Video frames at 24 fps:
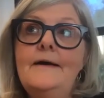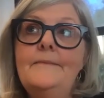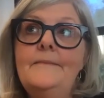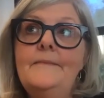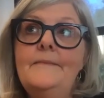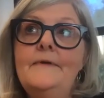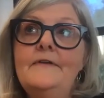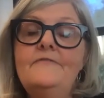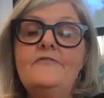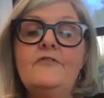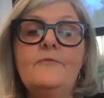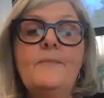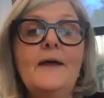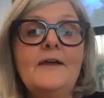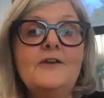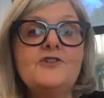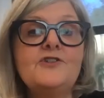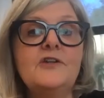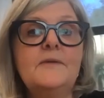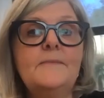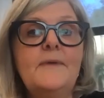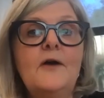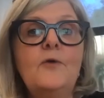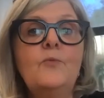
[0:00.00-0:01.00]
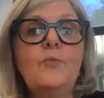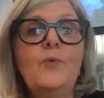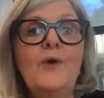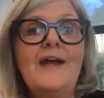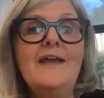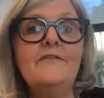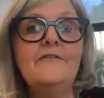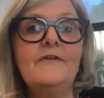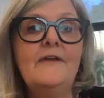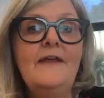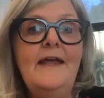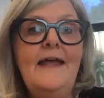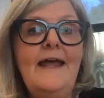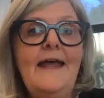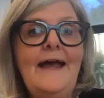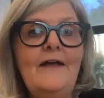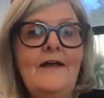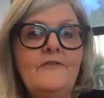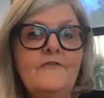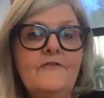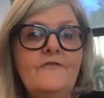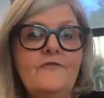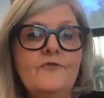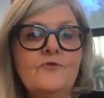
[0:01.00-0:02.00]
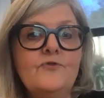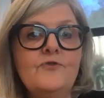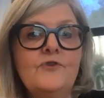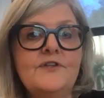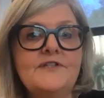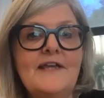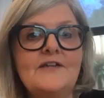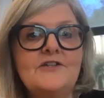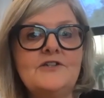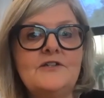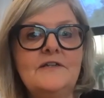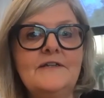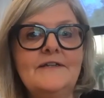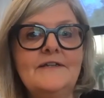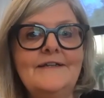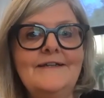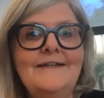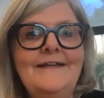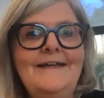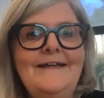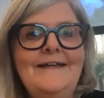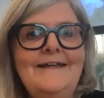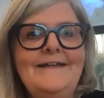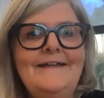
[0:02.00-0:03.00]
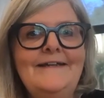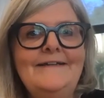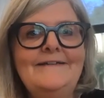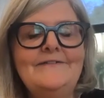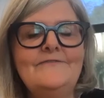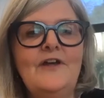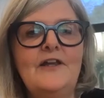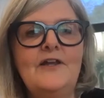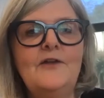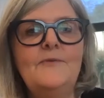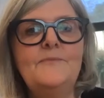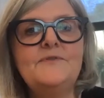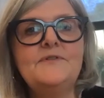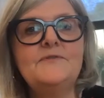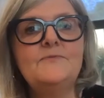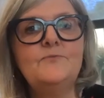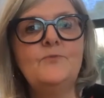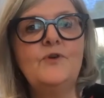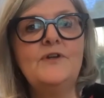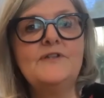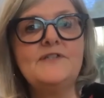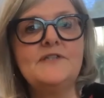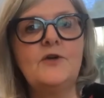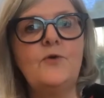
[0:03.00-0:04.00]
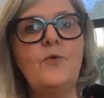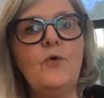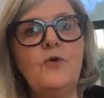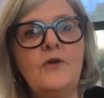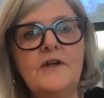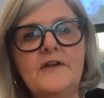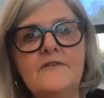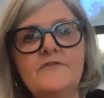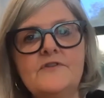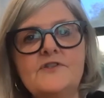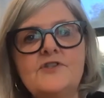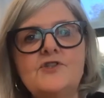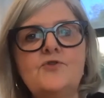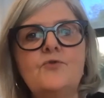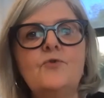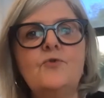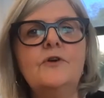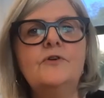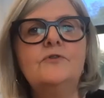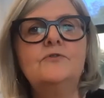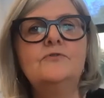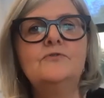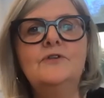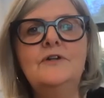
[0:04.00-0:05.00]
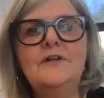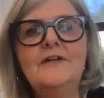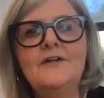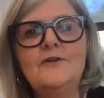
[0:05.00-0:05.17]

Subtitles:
information about how the food is actually developed, what is the quality of the soil,